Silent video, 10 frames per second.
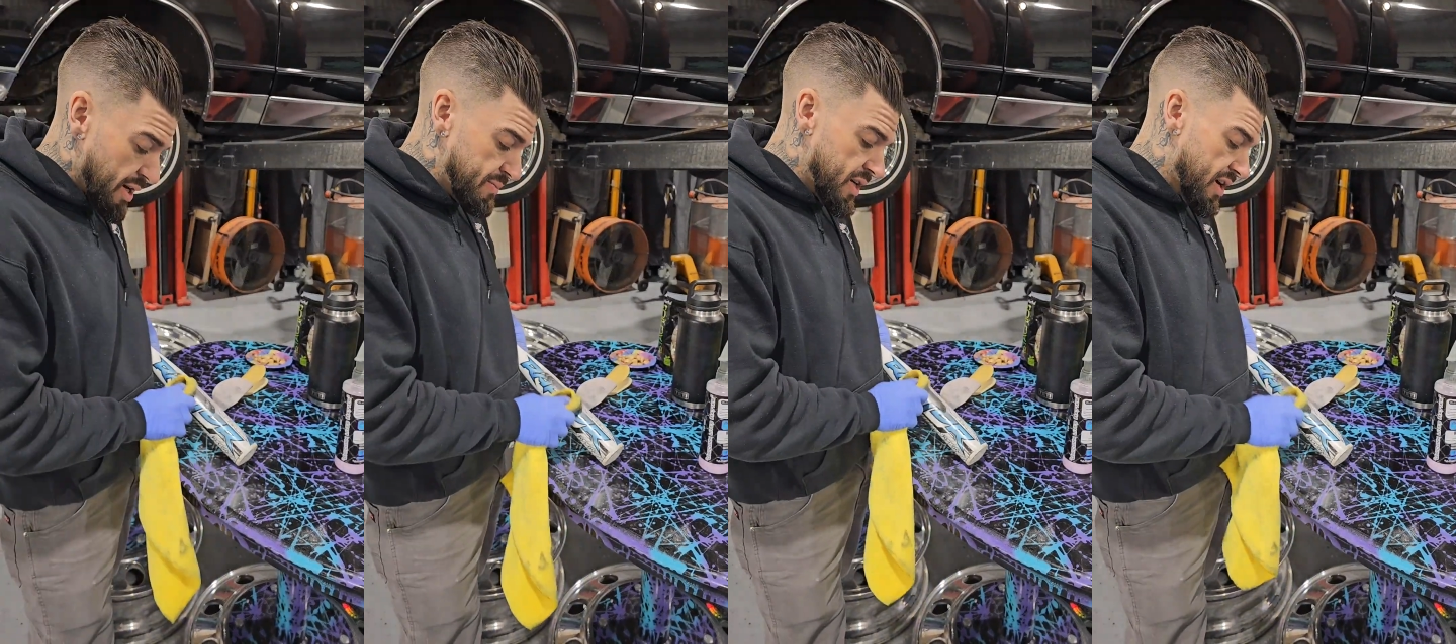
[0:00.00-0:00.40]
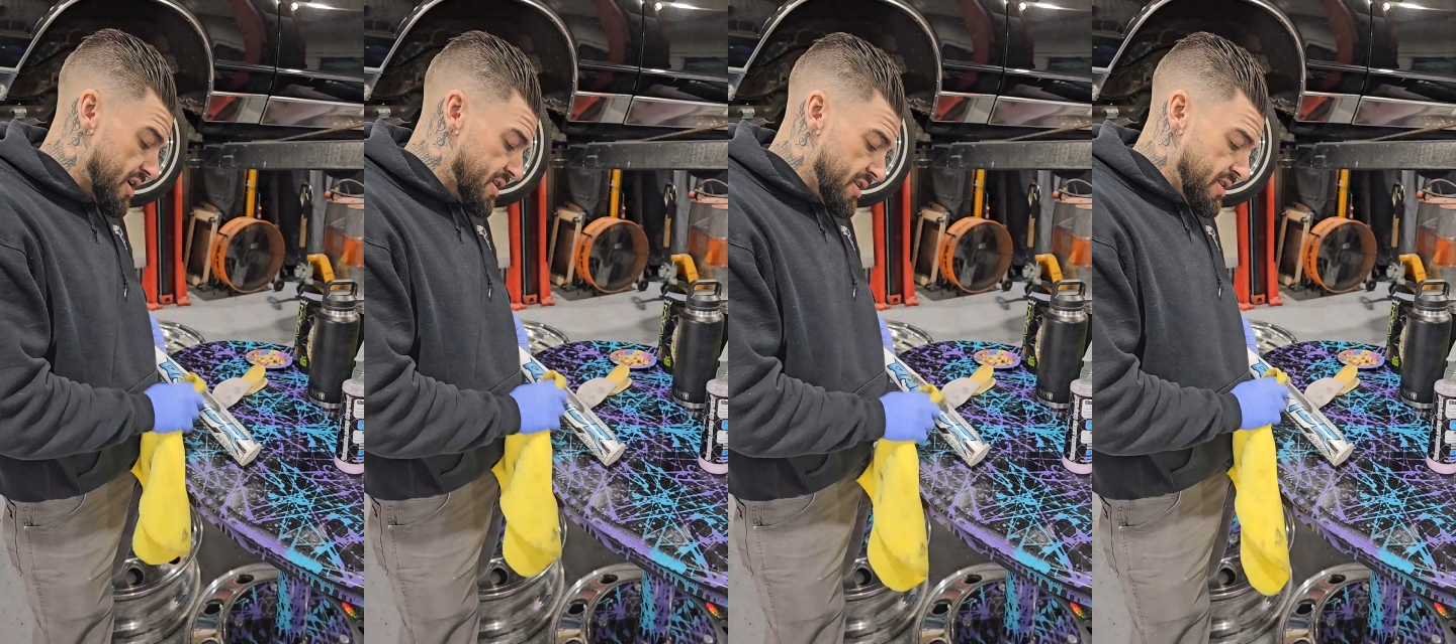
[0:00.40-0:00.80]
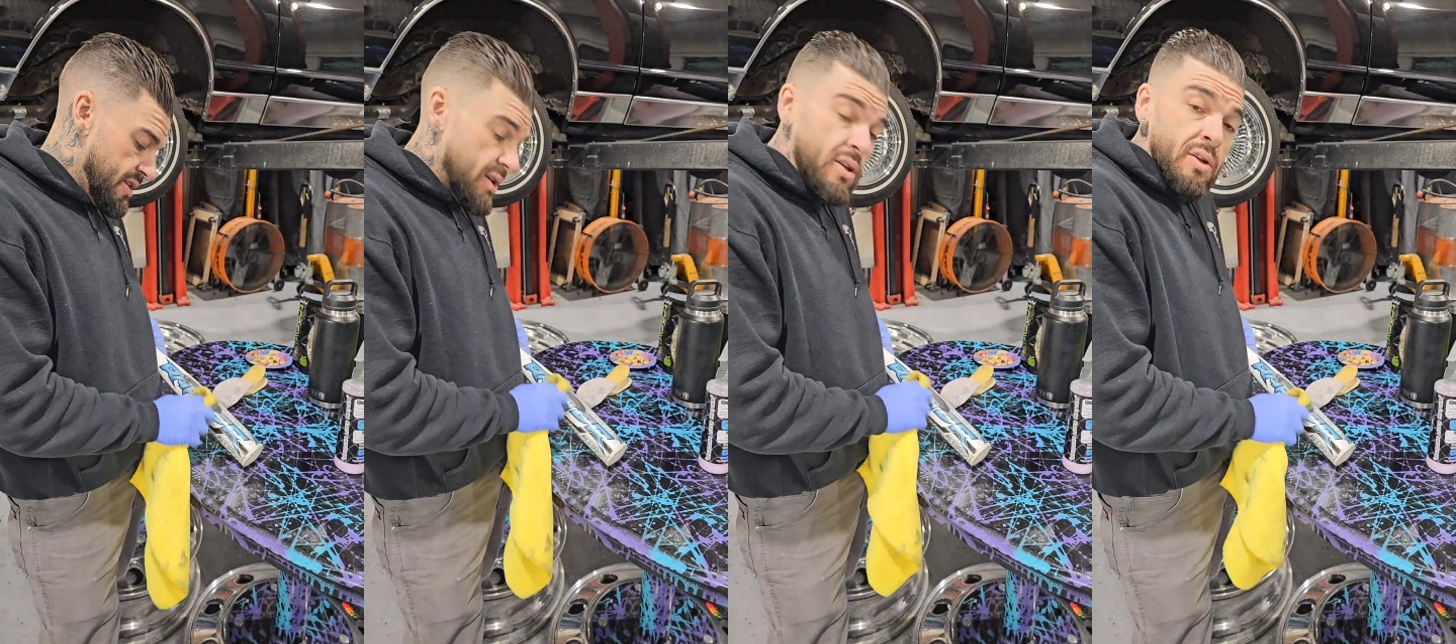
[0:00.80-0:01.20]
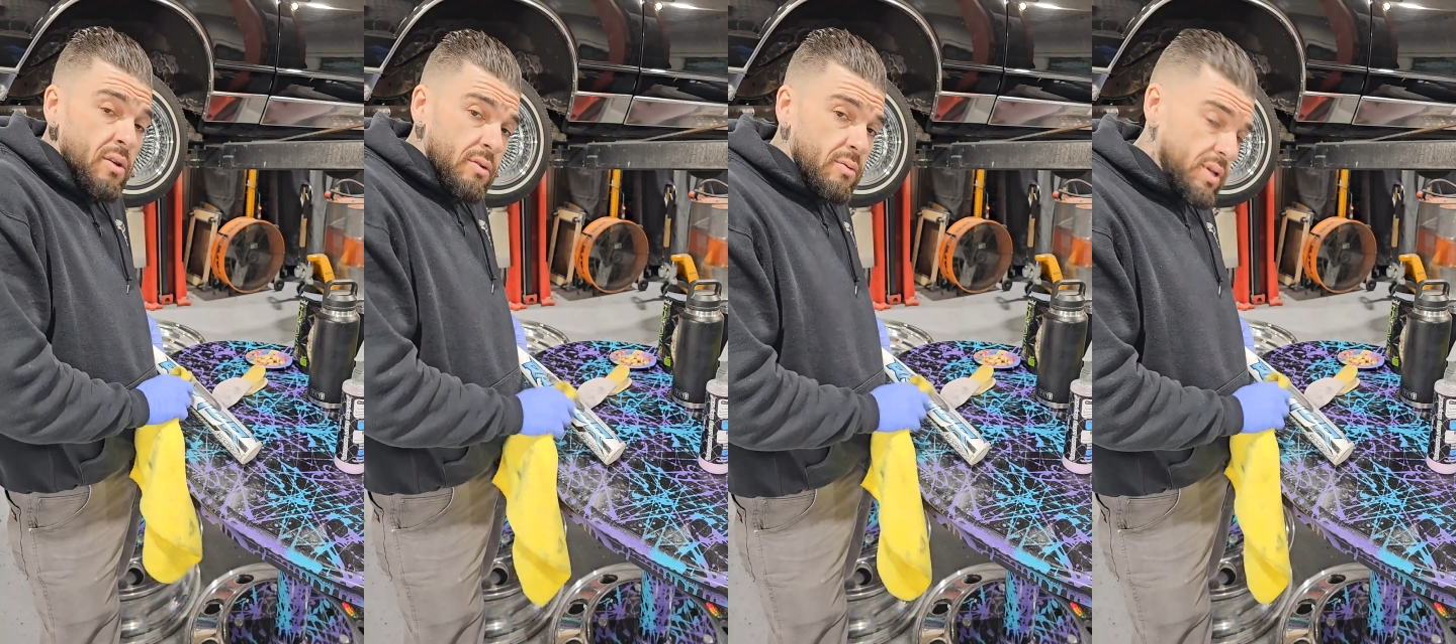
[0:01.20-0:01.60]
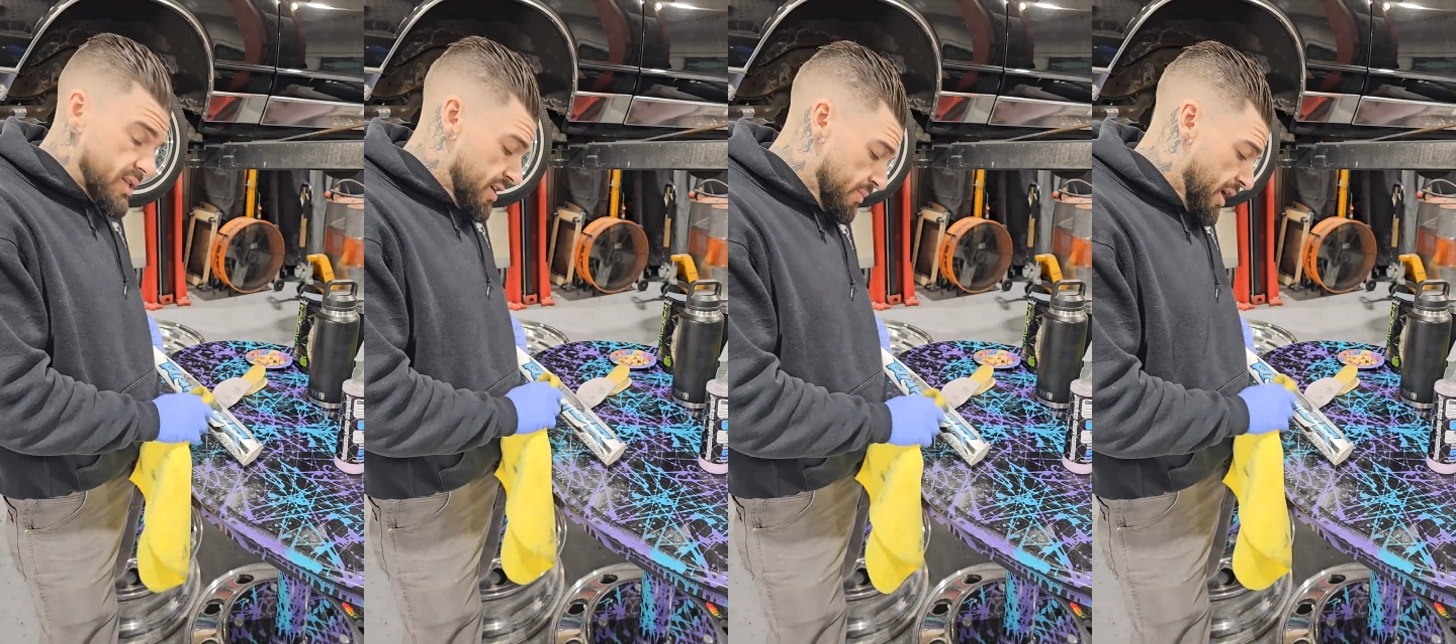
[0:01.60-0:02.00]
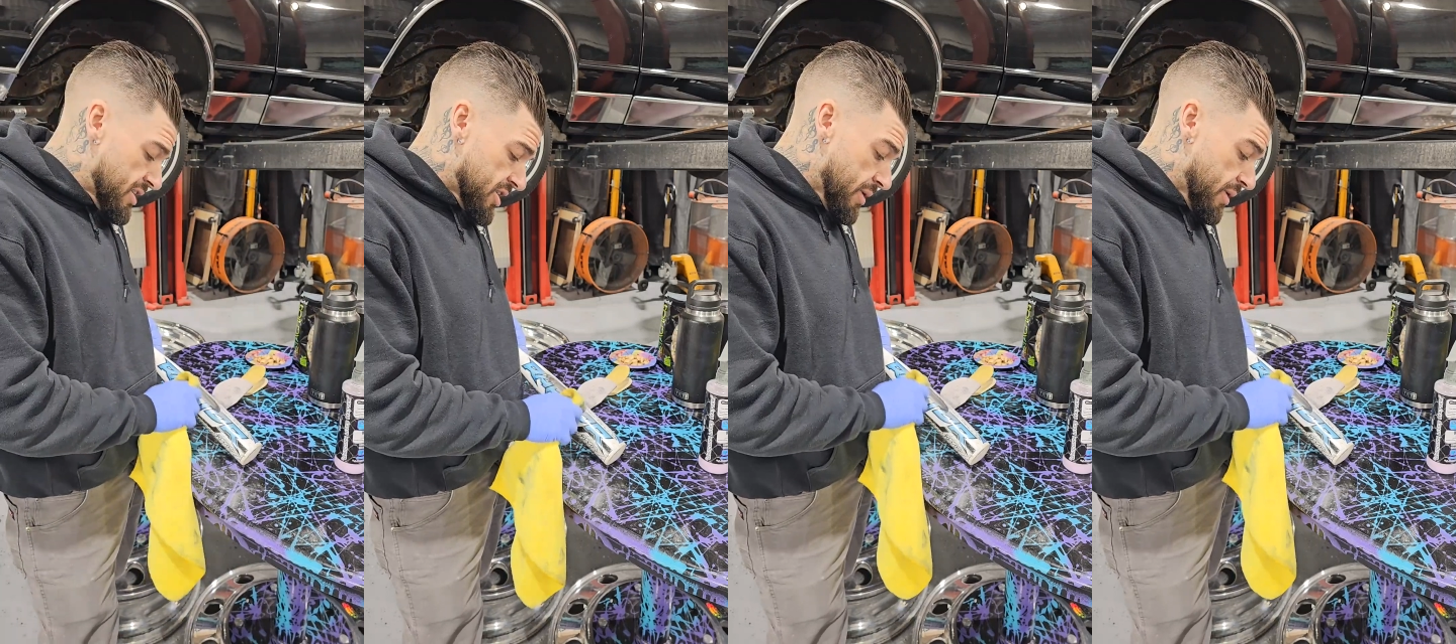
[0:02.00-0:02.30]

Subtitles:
rubbed hard, really done much.